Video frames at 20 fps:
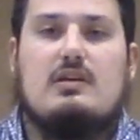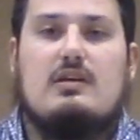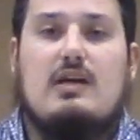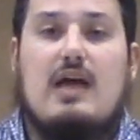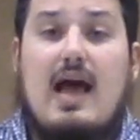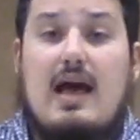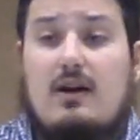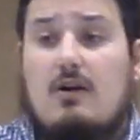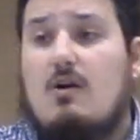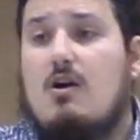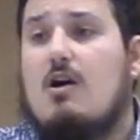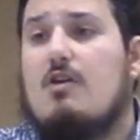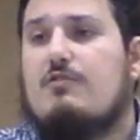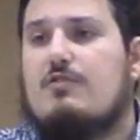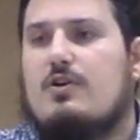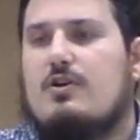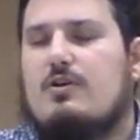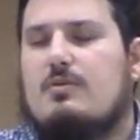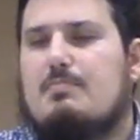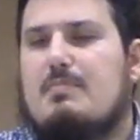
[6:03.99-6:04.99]
at
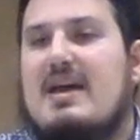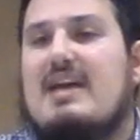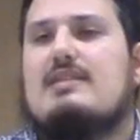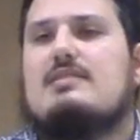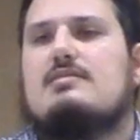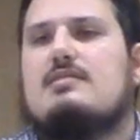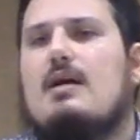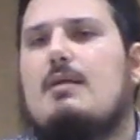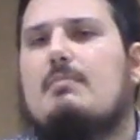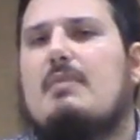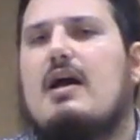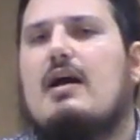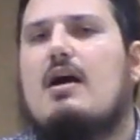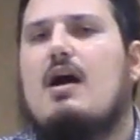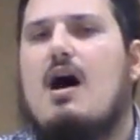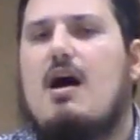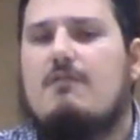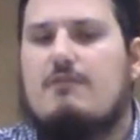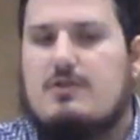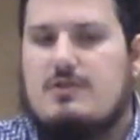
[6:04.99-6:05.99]
Harvard, based on my
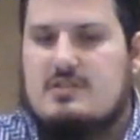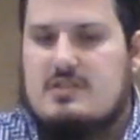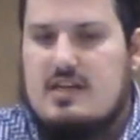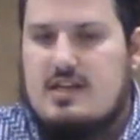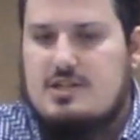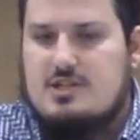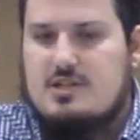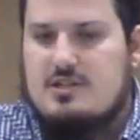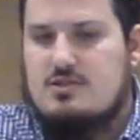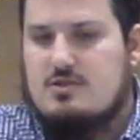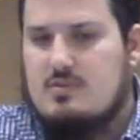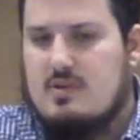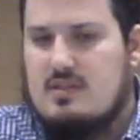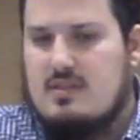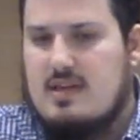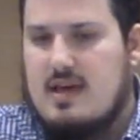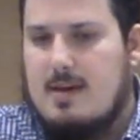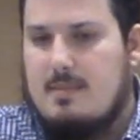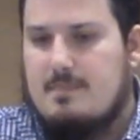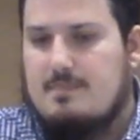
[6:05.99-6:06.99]
conversations with
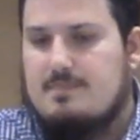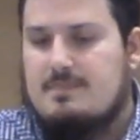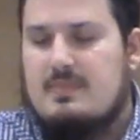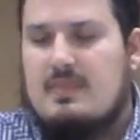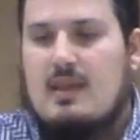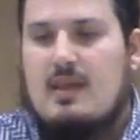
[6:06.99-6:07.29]
them,